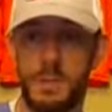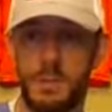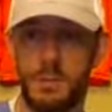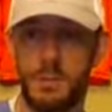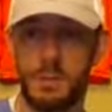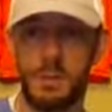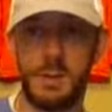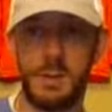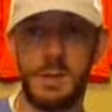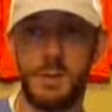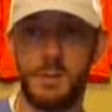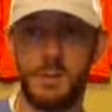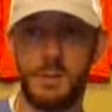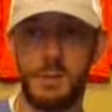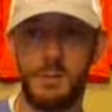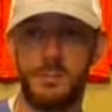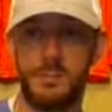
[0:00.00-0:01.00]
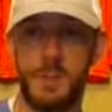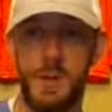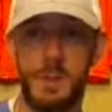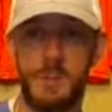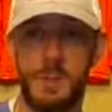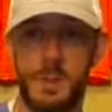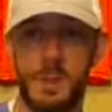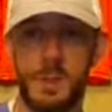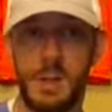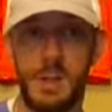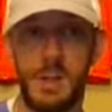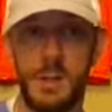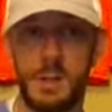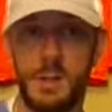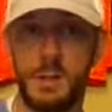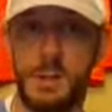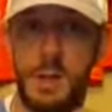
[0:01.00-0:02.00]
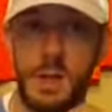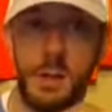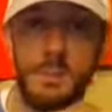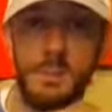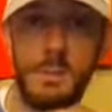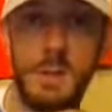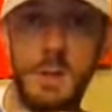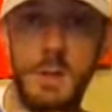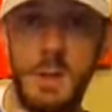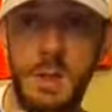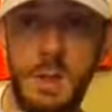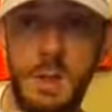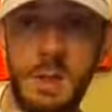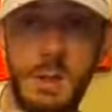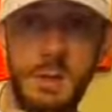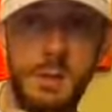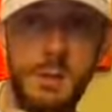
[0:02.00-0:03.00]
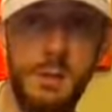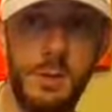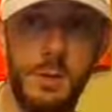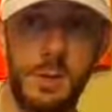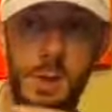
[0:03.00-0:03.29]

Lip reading: are run there, and you can find them online all the time. So